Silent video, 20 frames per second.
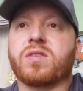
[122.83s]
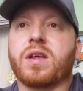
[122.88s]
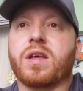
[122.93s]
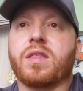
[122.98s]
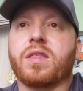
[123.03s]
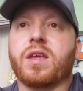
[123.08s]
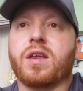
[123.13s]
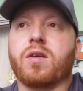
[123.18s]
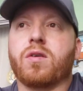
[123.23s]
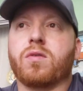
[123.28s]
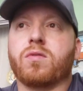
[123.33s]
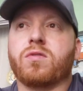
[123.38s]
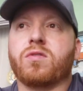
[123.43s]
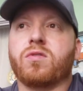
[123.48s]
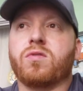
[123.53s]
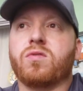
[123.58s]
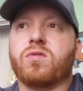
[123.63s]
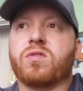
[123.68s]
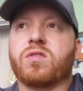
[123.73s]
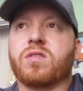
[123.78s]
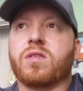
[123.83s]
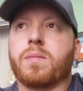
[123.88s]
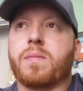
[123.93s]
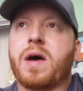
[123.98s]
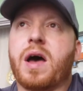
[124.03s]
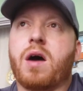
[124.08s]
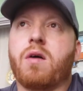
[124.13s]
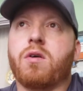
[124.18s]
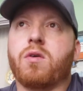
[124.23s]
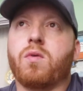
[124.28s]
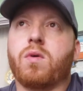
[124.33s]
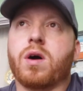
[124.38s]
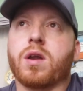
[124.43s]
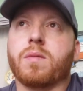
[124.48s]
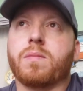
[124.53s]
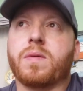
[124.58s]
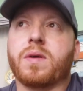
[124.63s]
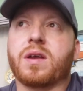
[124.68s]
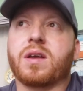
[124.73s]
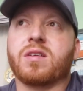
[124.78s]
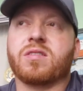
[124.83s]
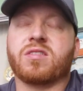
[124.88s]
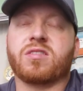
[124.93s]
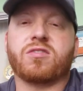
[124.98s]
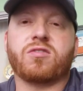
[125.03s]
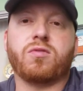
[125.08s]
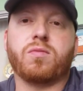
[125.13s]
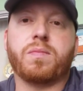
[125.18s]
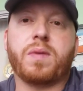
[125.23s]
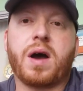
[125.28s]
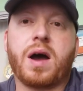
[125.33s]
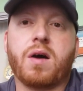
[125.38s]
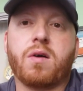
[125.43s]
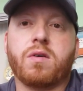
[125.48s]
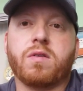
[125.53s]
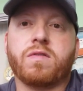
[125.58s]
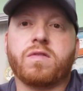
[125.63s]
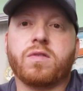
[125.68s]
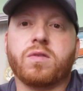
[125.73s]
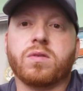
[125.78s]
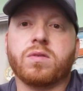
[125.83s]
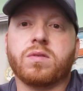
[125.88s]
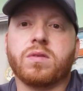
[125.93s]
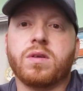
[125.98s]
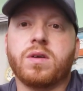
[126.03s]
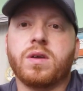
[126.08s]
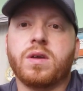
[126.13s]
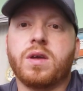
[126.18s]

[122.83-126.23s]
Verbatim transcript: say they don't use the power water pick because it's too powerful.